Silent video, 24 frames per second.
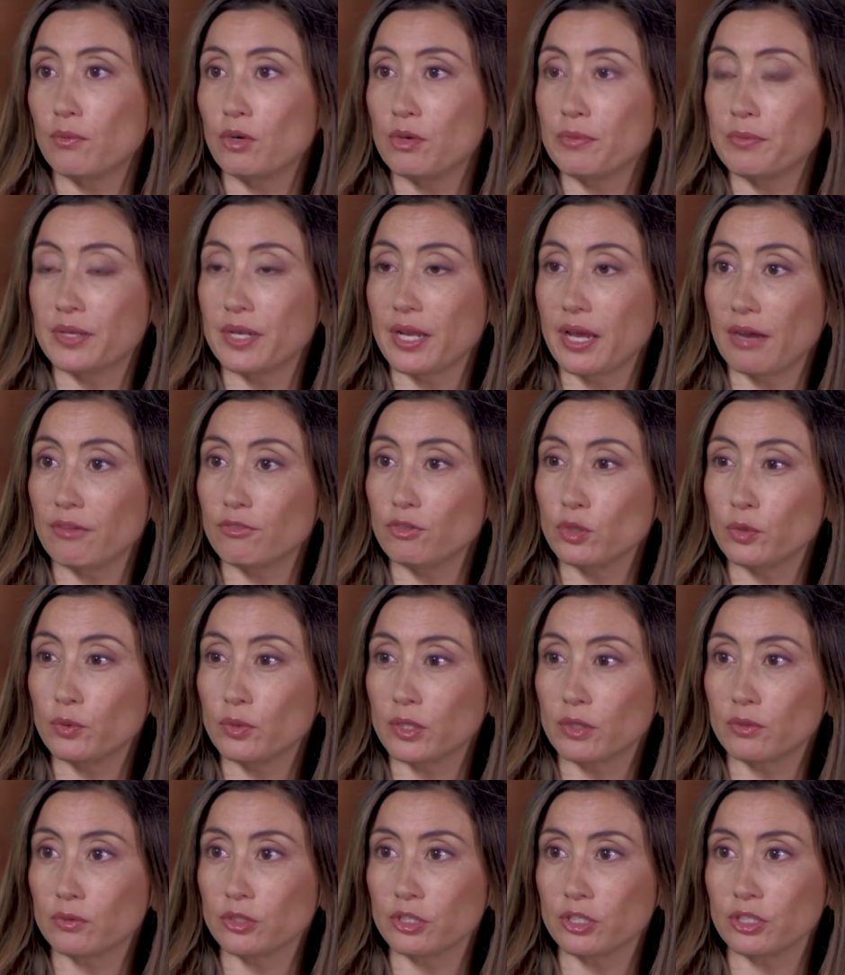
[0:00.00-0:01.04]
women
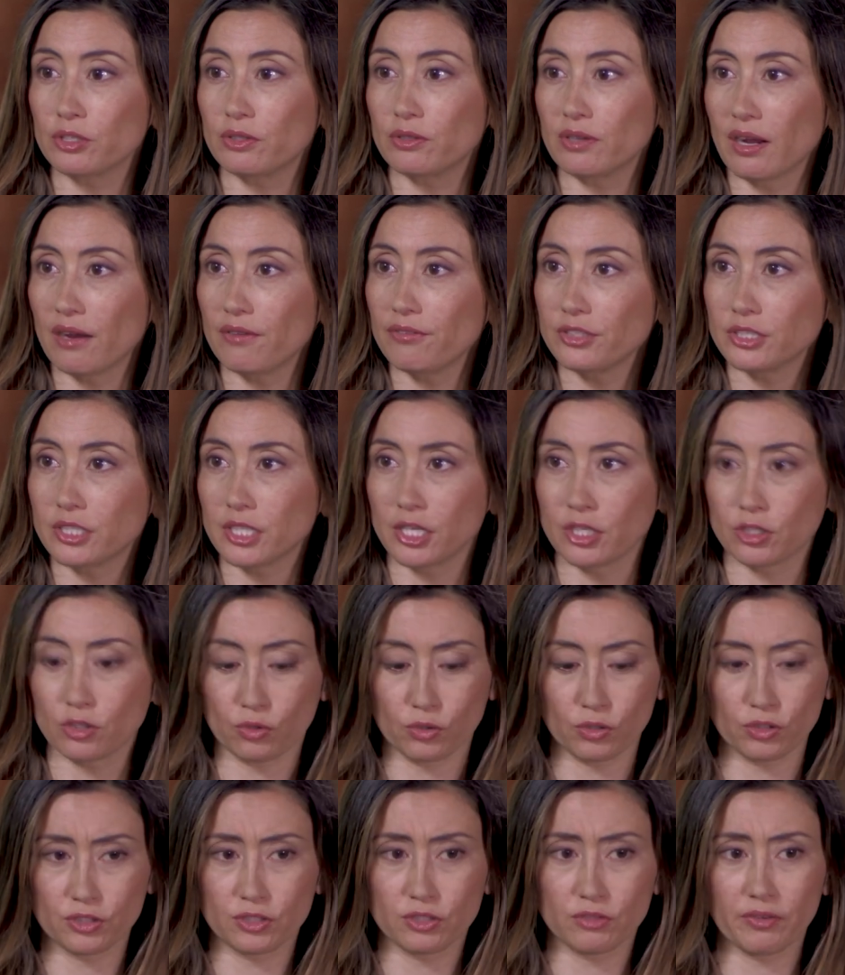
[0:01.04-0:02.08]
everywhere really gravitate
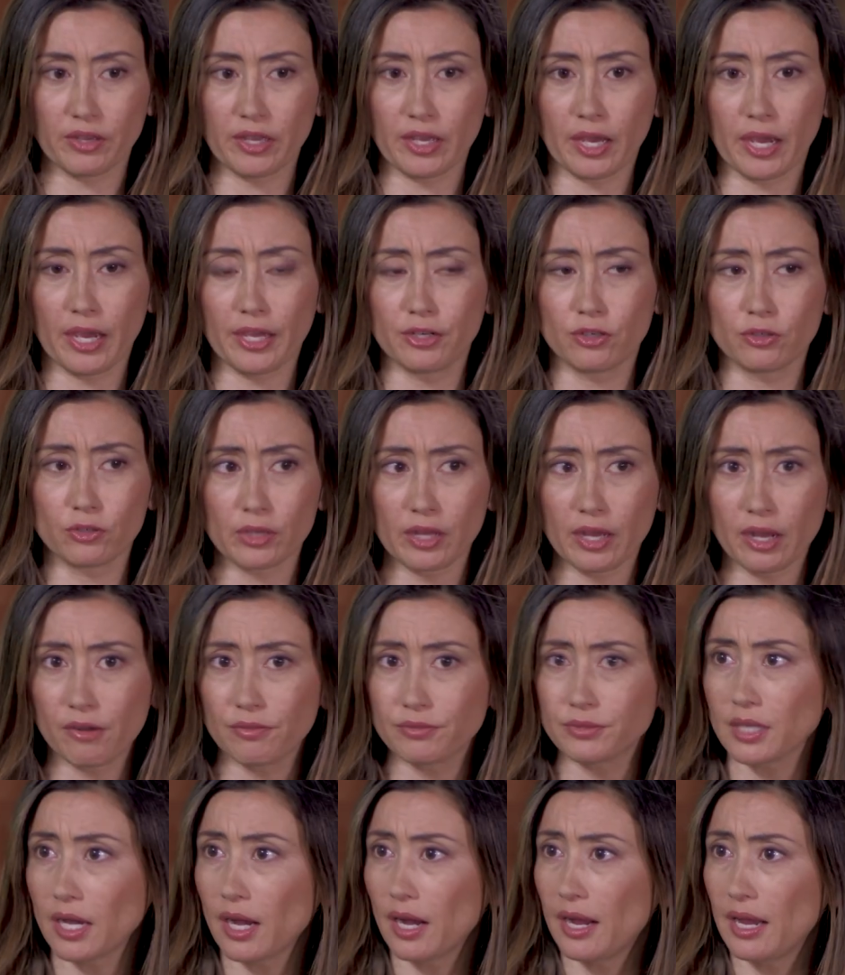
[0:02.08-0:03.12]
towards of like, I don't have
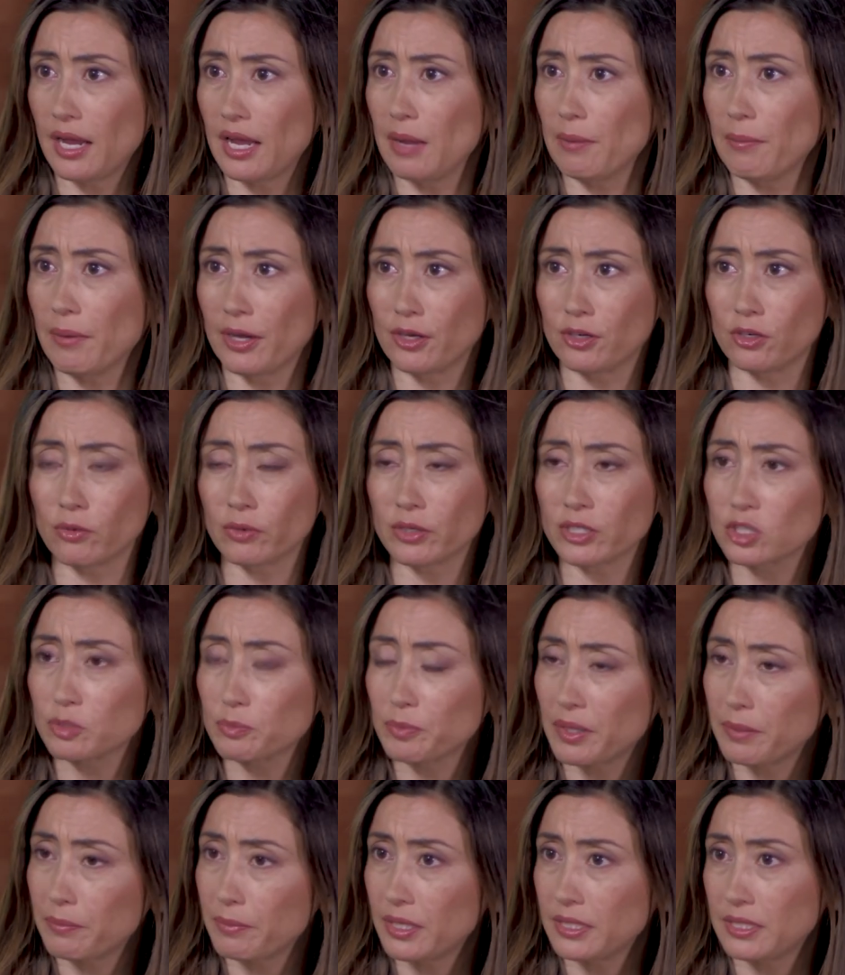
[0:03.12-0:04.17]
time, I don't want to
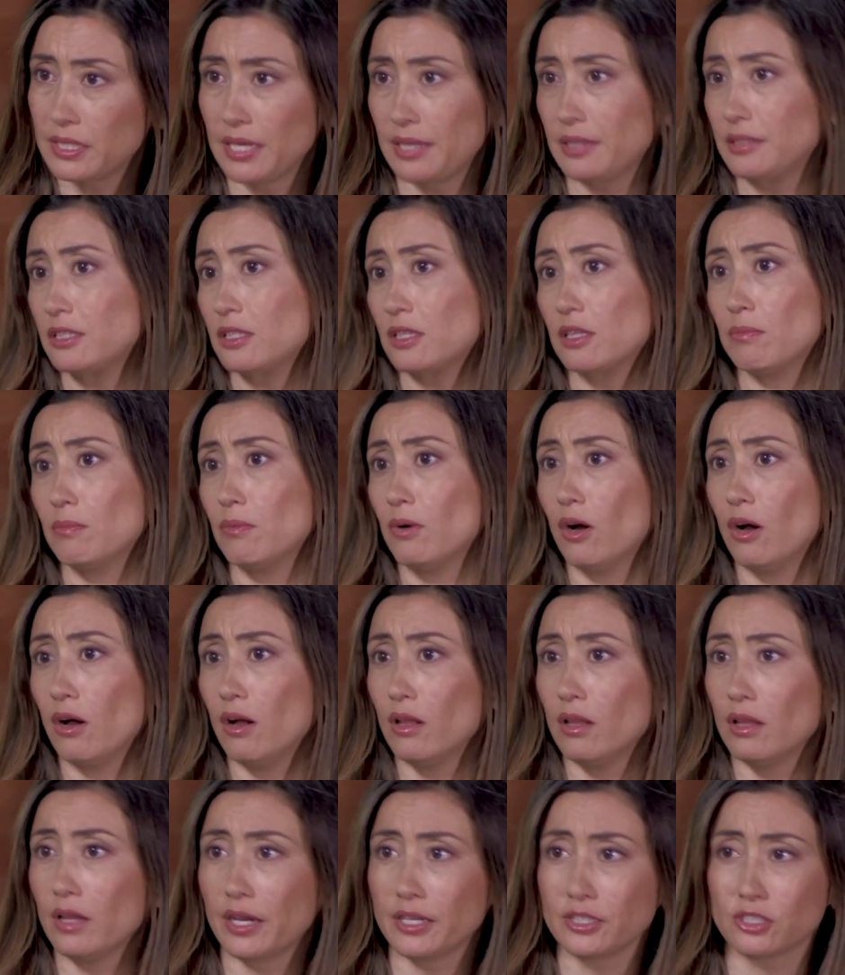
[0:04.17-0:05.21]
spend my days at the
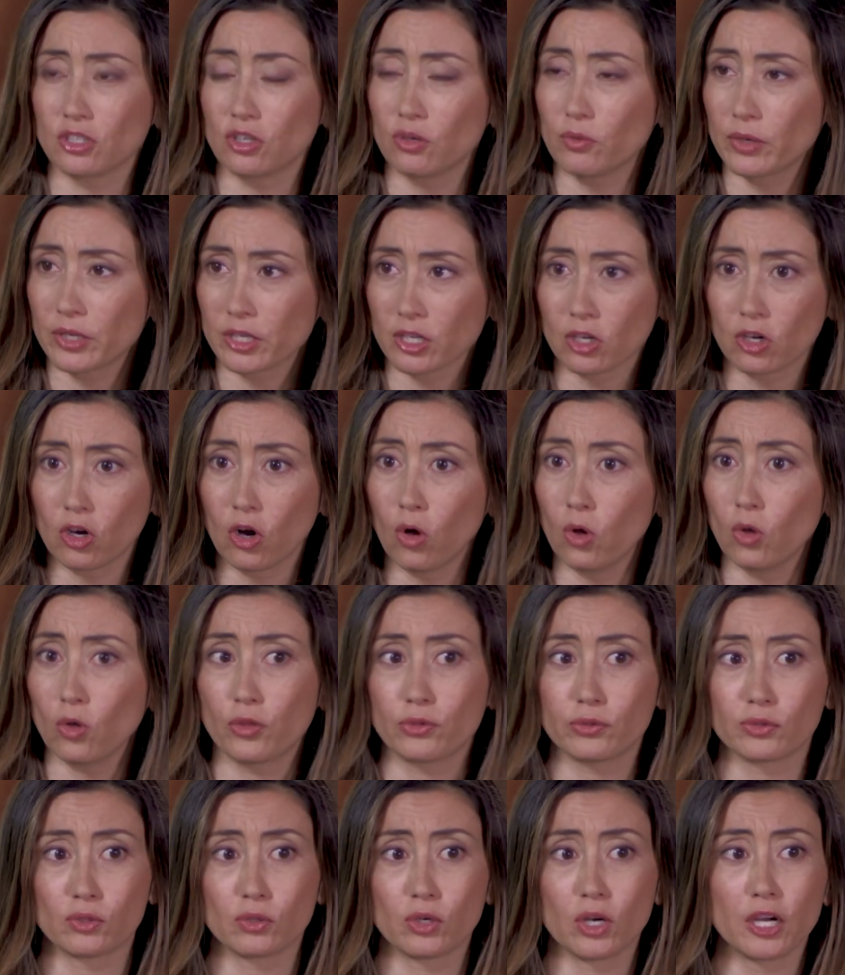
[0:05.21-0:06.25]
mall, I don't want to cull
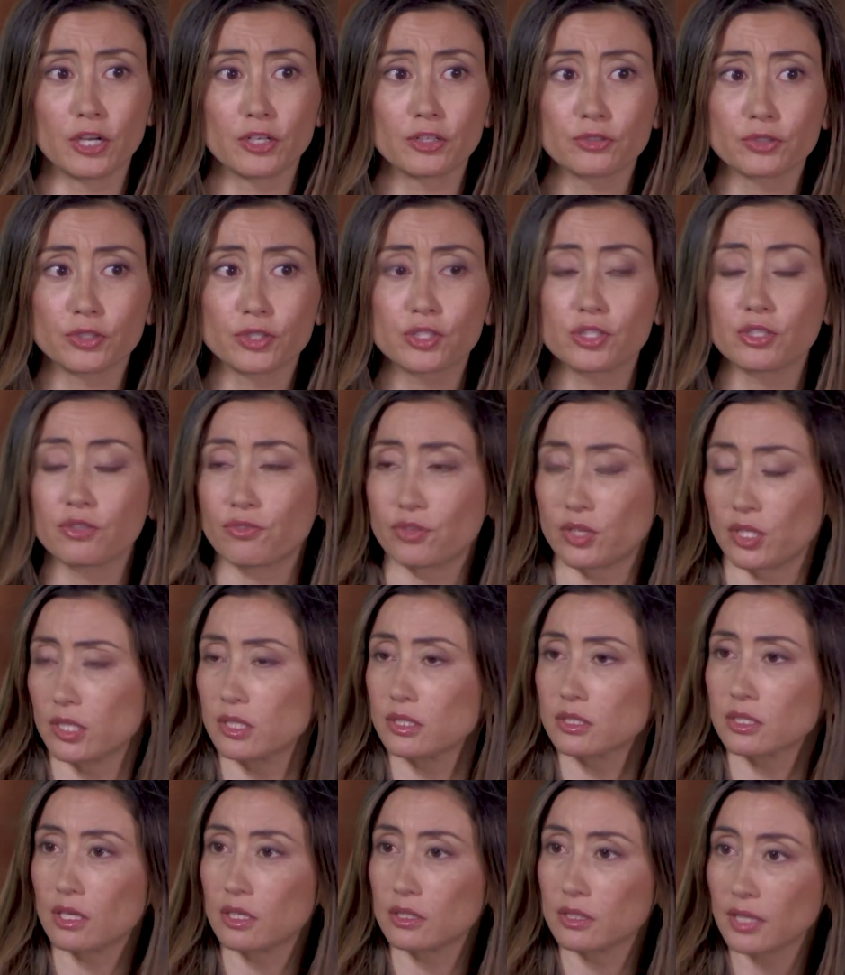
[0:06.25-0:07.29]
through hundreds of
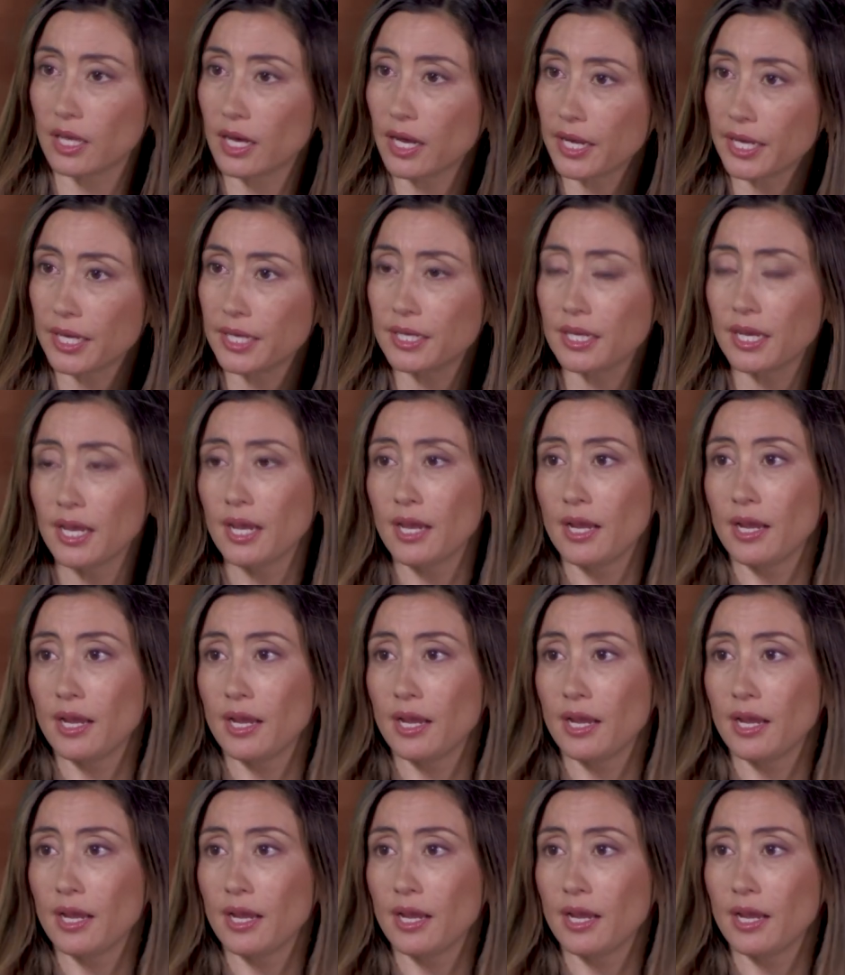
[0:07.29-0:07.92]
things online.